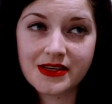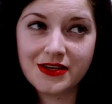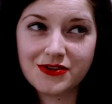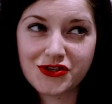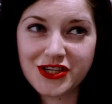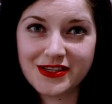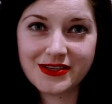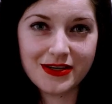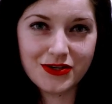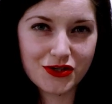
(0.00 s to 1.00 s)
and she
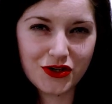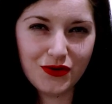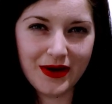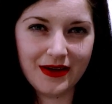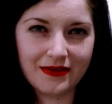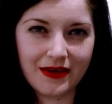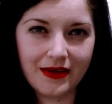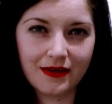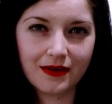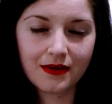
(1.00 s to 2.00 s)
didn't do
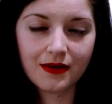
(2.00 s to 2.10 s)
anything.